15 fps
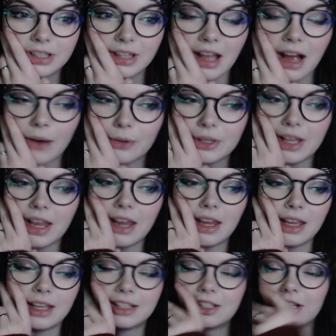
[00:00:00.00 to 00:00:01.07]

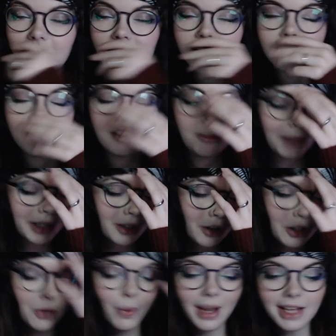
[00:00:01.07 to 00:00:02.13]
Oh my
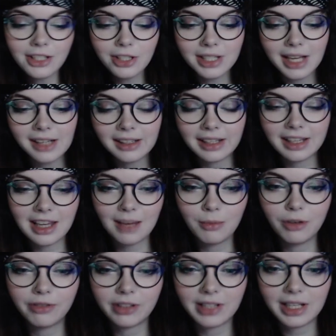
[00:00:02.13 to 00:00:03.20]
god. The way it just kind of like came
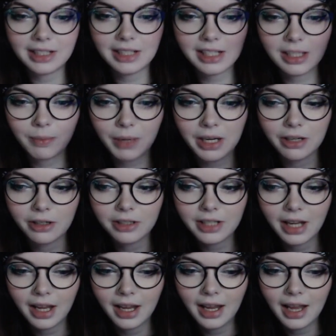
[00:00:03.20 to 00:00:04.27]
over and then disappeared
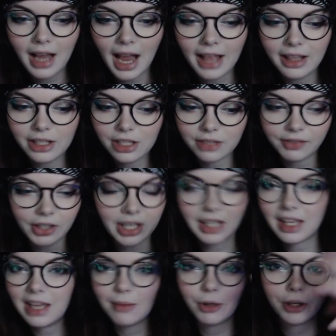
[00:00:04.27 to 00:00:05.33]
and then just fucking
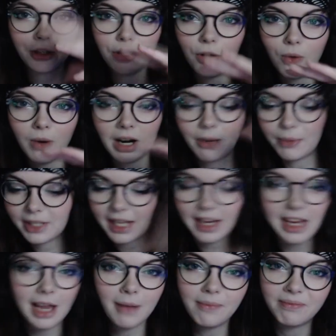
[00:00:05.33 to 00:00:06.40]
came out of nowhere and was like,
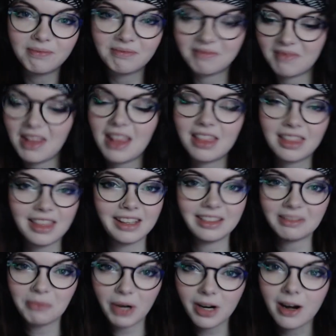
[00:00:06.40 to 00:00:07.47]
yep,
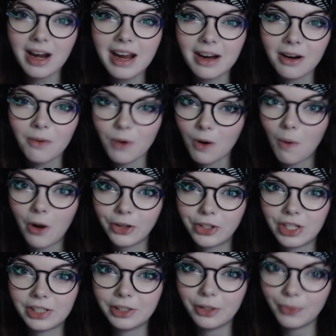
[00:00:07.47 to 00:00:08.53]
we're here, we're
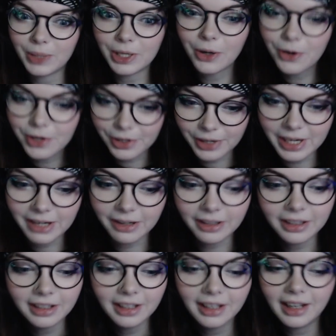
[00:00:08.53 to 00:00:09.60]
watching you, we know you're
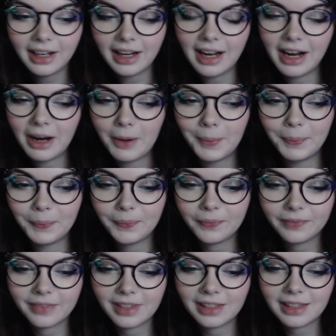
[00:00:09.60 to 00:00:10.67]
here.
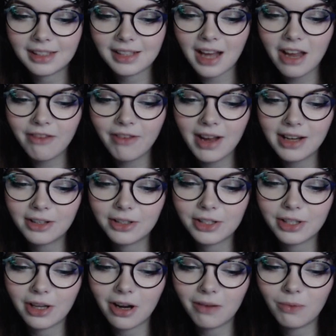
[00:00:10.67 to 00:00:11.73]
TIE
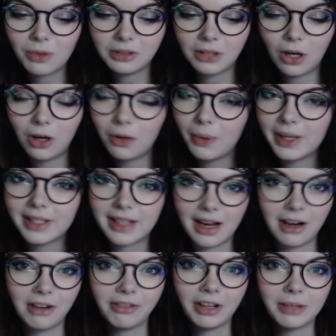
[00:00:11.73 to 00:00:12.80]
fighters will always
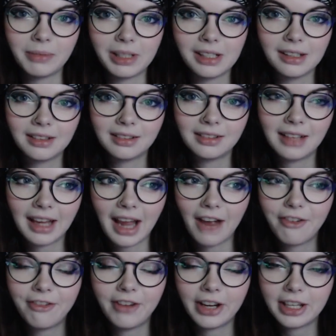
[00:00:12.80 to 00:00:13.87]
terrify me. Like,
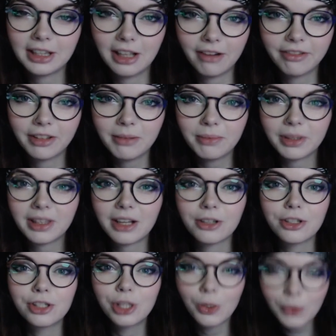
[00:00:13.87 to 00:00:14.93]
I fucking love them, but they're
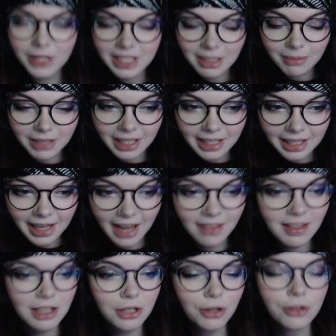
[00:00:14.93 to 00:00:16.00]
so intimidating and
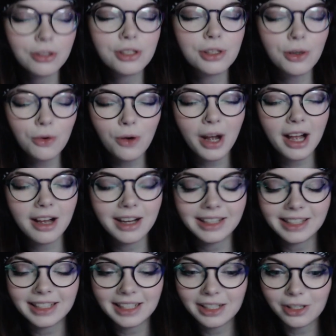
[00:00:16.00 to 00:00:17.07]
they do it so well
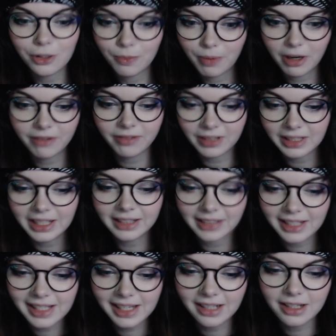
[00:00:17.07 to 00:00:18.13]
and they did it so perfectly in
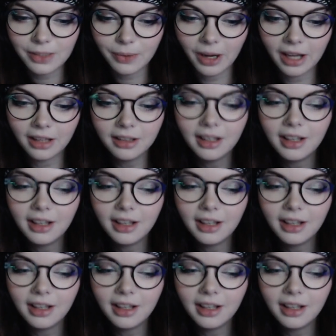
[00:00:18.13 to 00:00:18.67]
this scene as well.